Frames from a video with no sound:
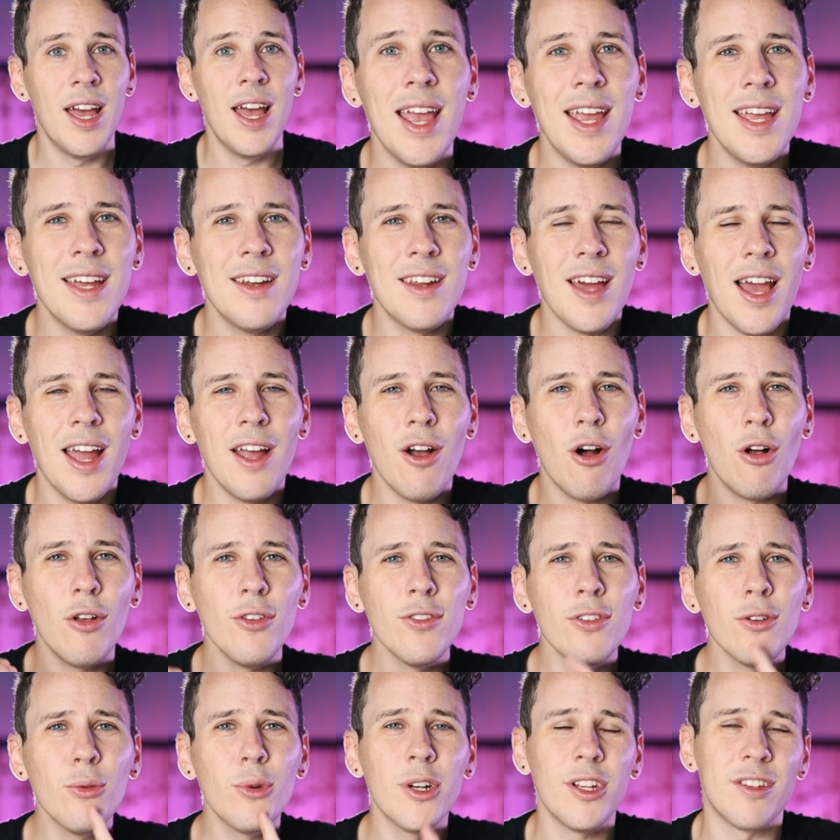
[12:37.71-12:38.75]
And I
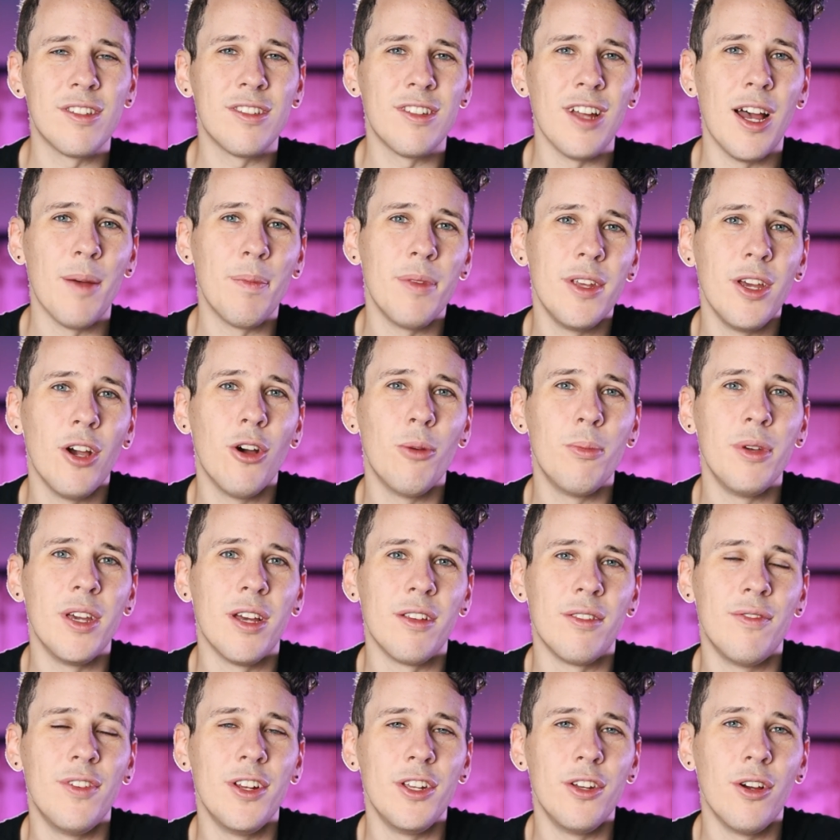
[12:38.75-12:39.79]
also want to stop the
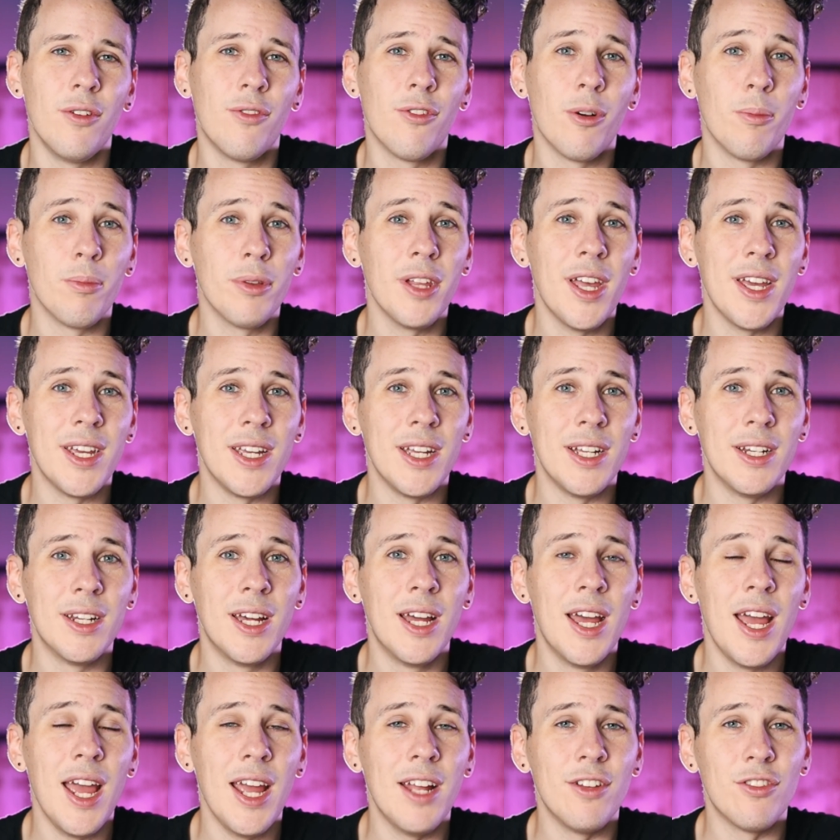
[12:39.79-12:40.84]
OBS video from playing
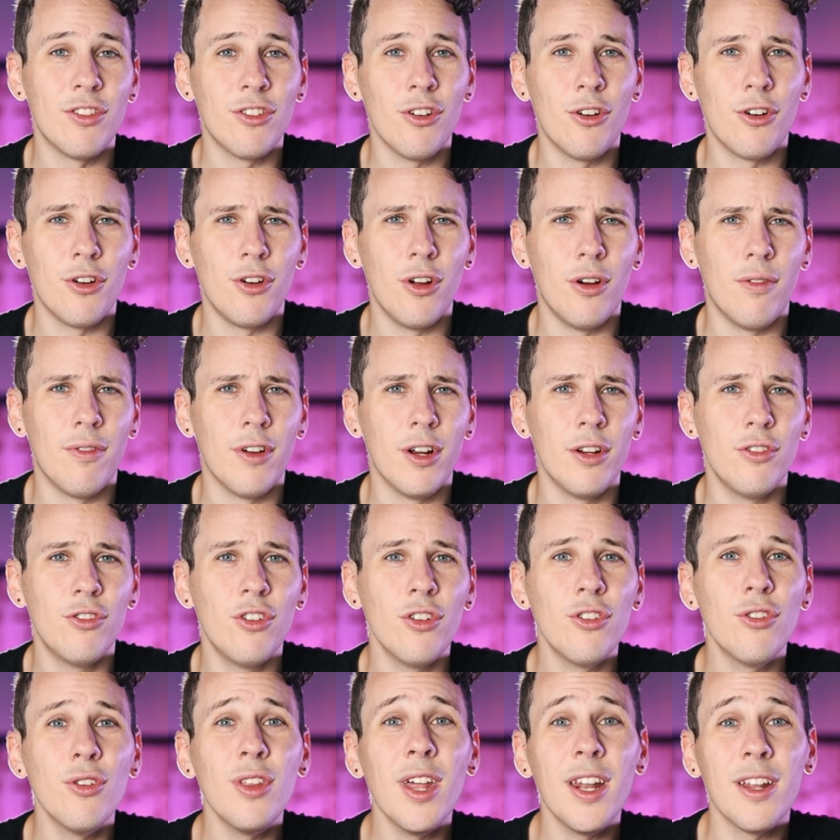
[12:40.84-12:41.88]
and start it over,
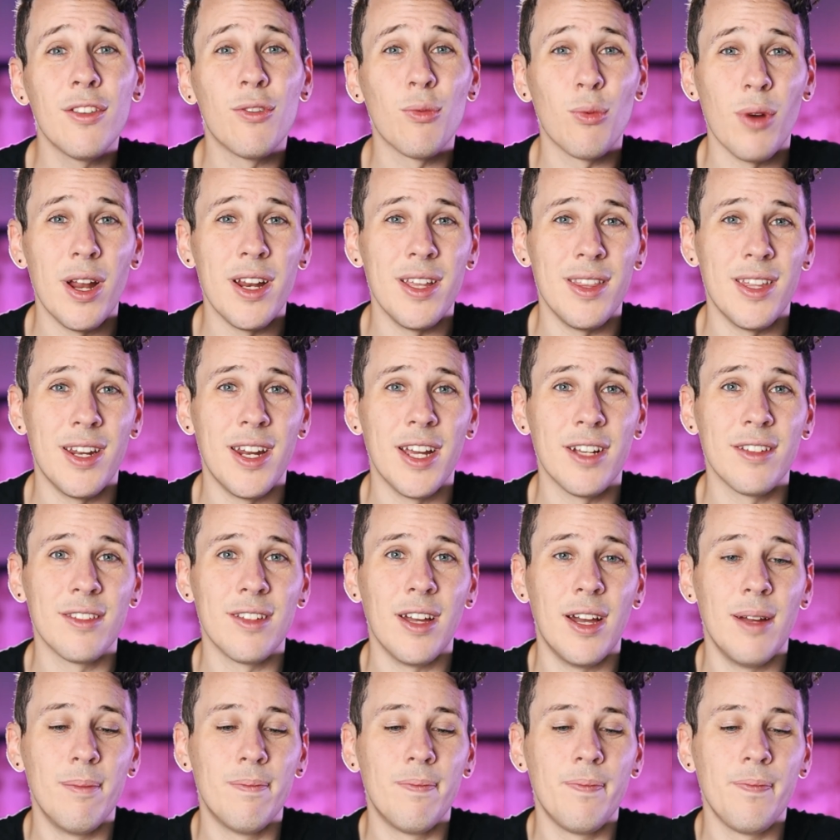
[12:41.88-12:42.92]
just so that it's ready the next
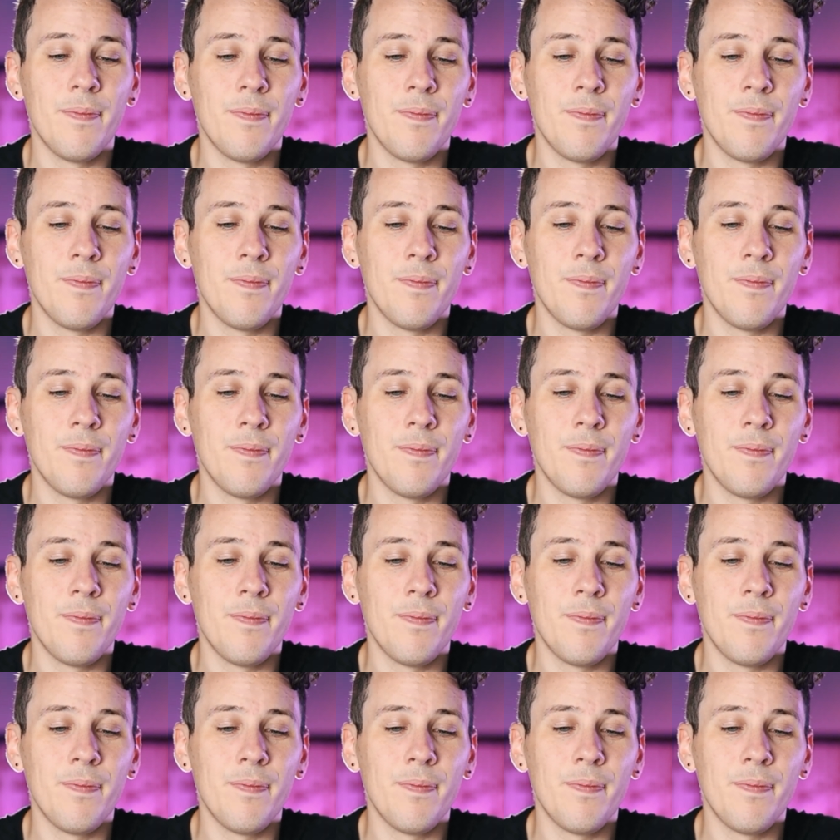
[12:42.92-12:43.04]
time.